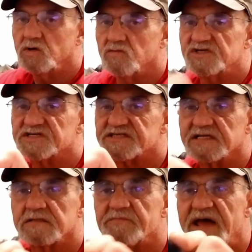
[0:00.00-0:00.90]
which is a
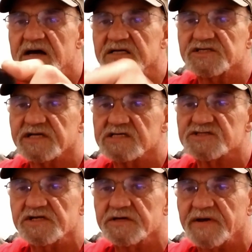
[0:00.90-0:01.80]
little pouch that goes
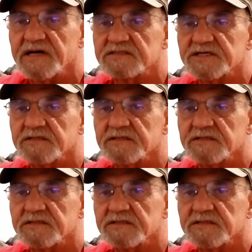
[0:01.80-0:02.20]
on your belt.